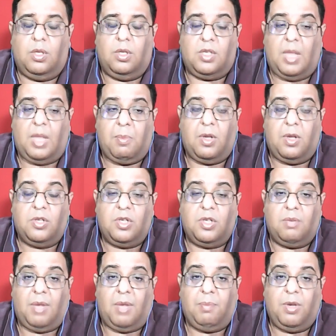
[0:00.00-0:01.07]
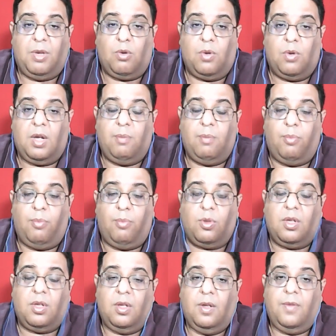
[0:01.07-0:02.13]
the same kitchen might be cooking
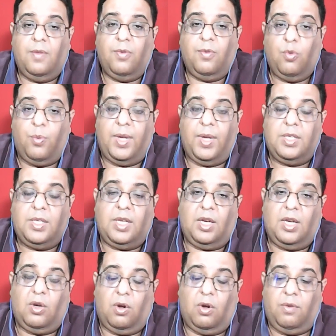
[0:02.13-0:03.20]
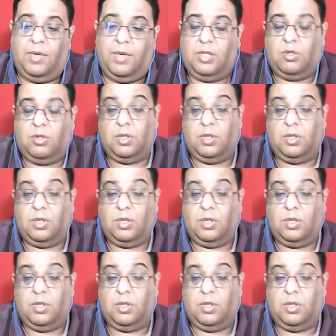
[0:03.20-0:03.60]
both veg and non-veg.